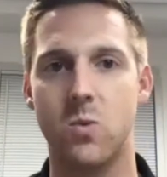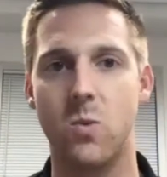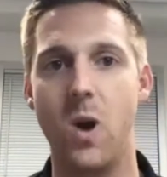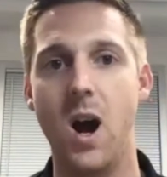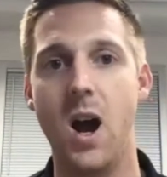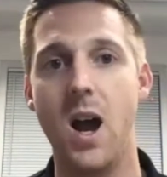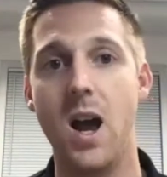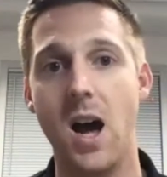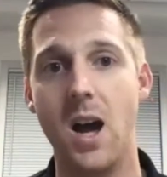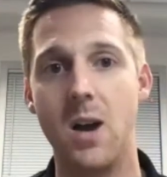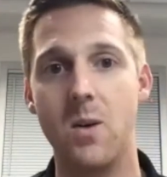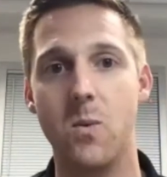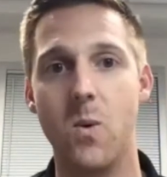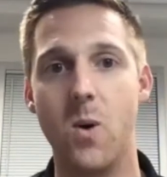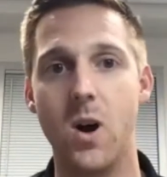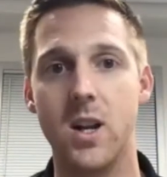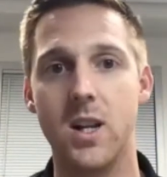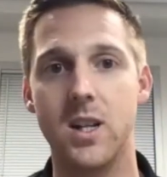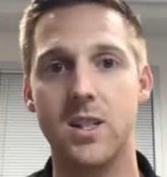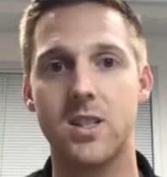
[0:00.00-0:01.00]
why I
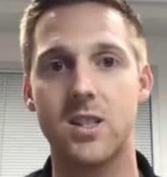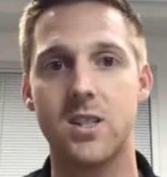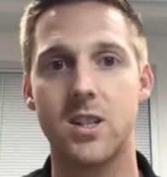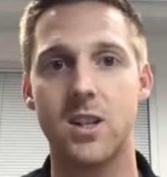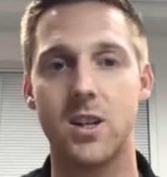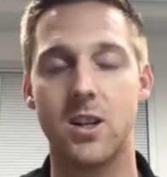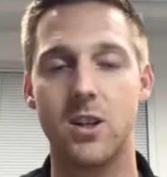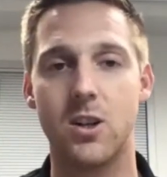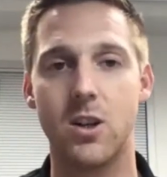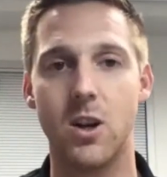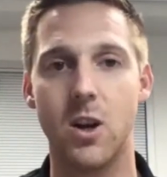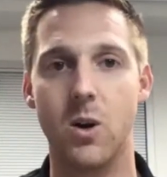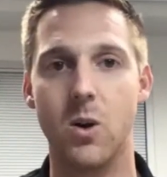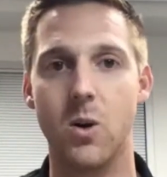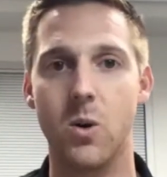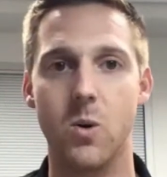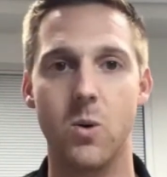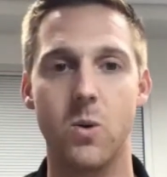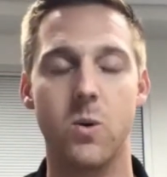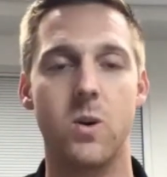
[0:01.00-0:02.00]
wanted to
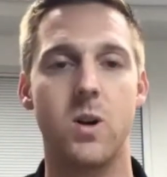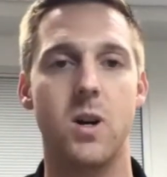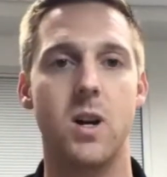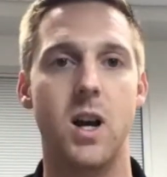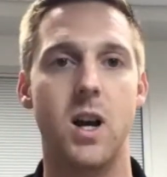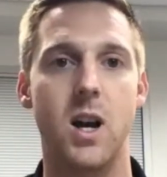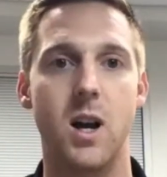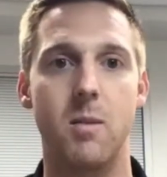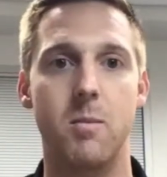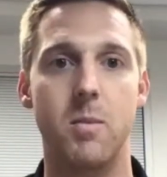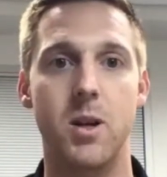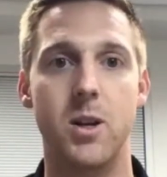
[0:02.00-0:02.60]
go um,